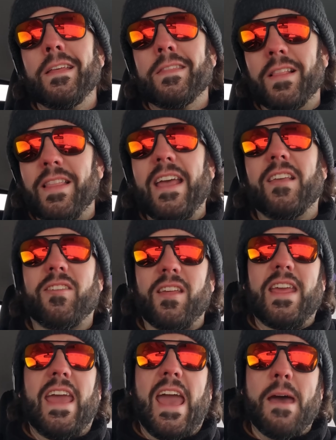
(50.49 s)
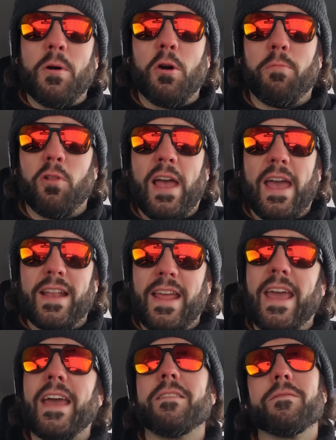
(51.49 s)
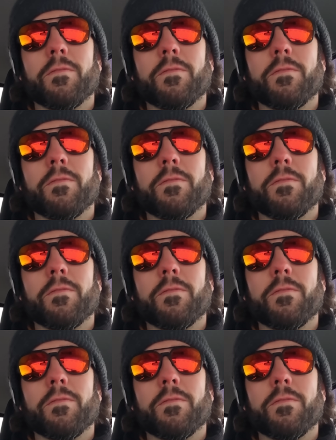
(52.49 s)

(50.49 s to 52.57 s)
the Lake City ammo plant and